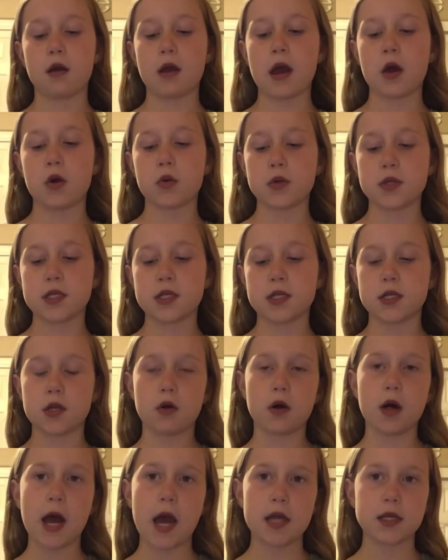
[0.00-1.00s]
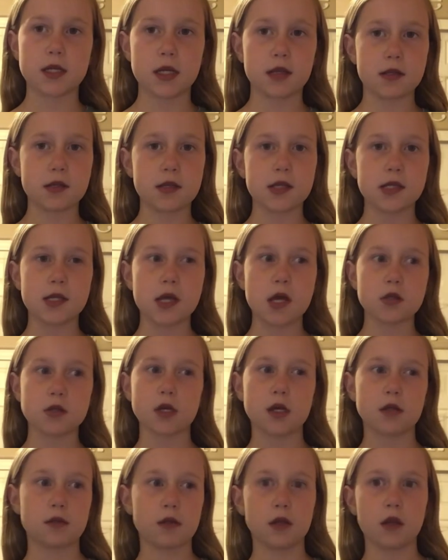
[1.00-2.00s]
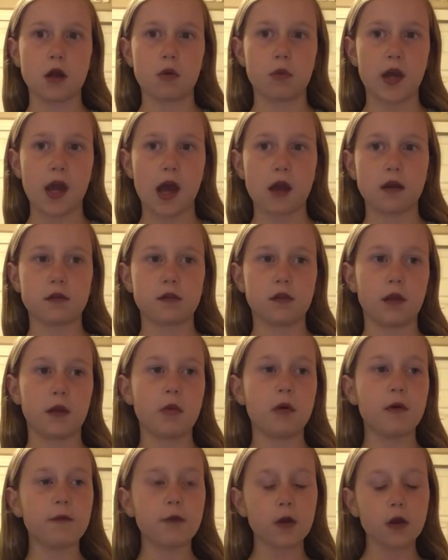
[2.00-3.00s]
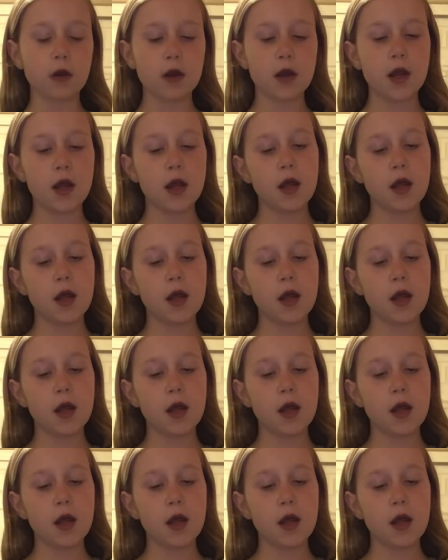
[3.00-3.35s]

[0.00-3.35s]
I was still at Tinsley's house because, you know, we had a sleepover.